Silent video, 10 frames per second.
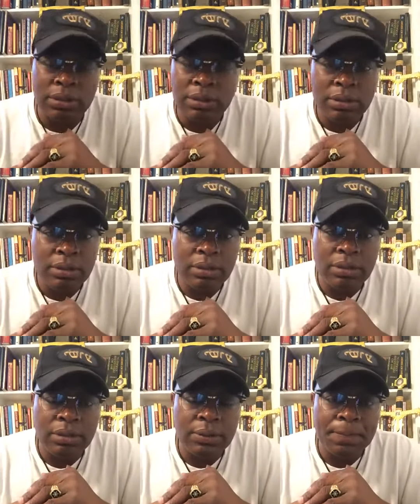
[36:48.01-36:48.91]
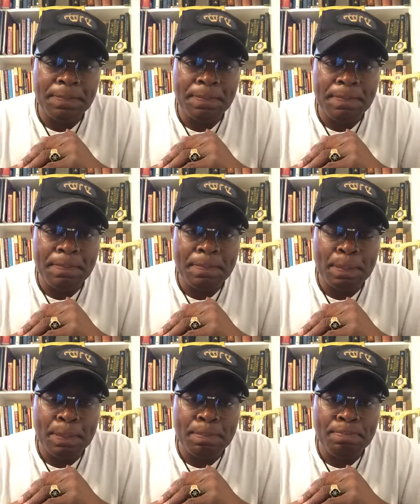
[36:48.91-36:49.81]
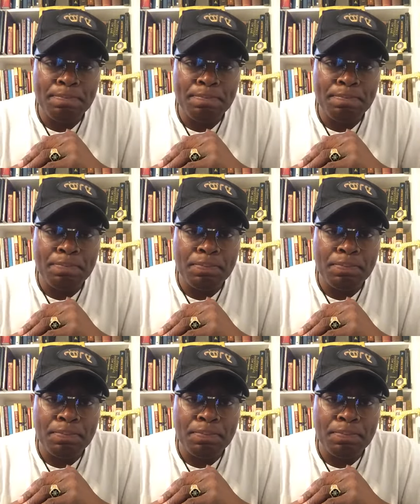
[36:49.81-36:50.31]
[no speech]